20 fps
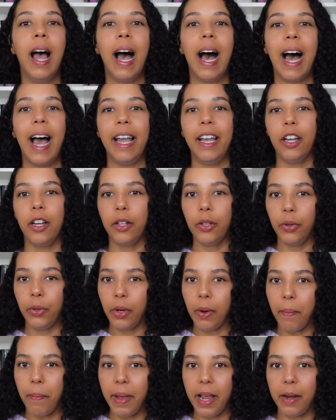I include
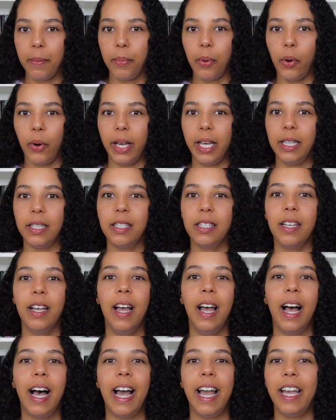a midpoint.
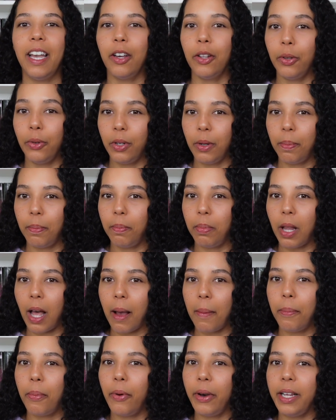I include a
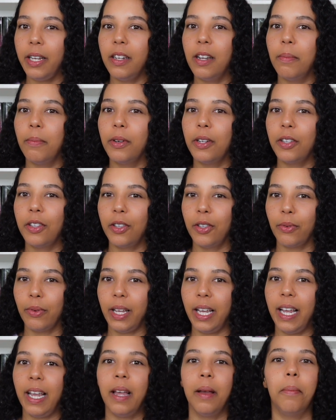plot point number
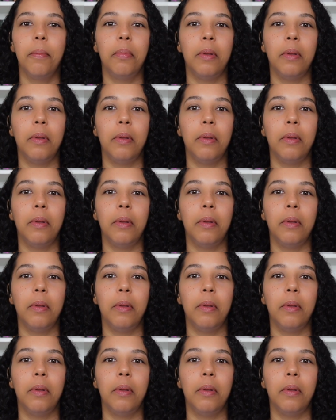3,